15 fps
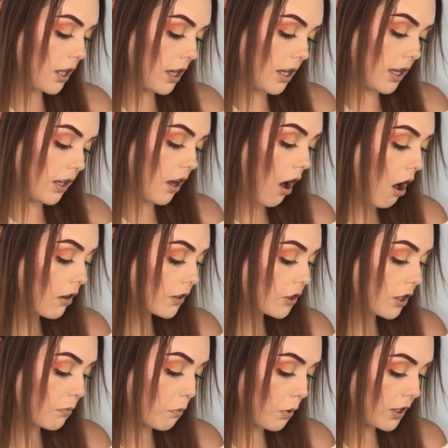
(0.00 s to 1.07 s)
the
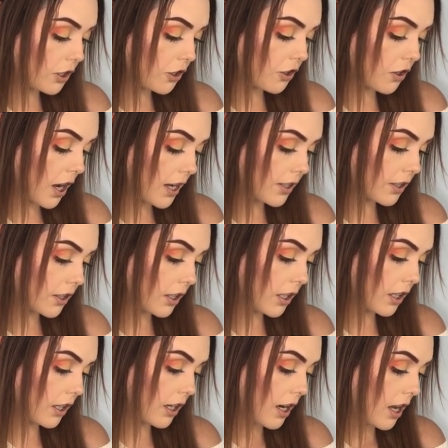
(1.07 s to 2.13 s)
collagen
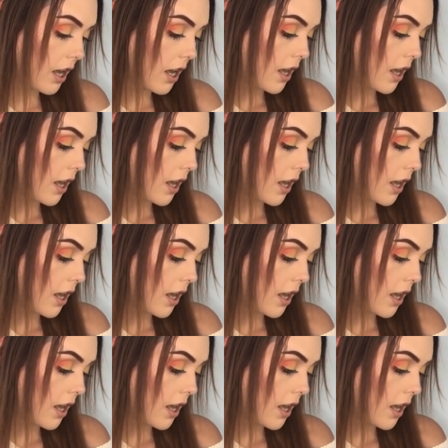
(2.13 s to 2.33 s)
moisturizer,